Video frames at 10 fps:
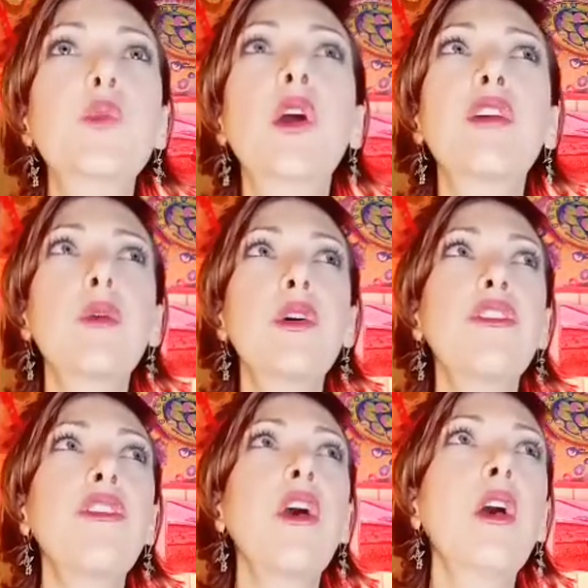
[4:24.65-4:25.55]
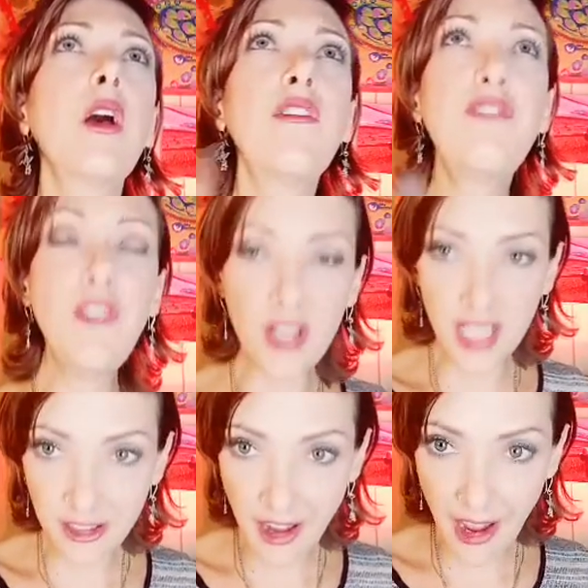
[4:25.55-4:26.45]
where there was
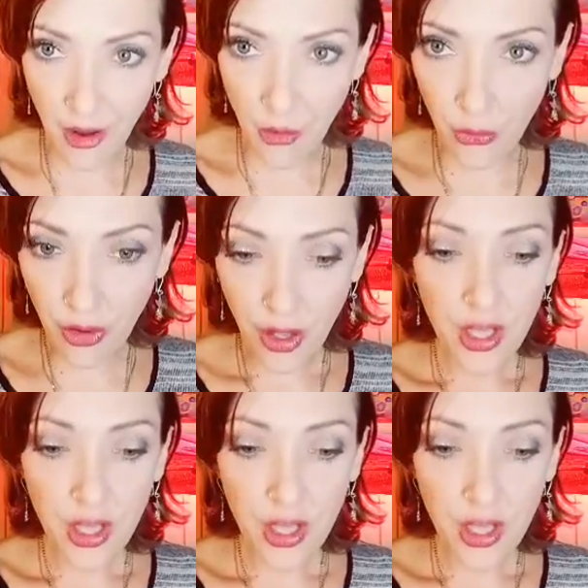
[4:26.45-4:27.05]
falling down.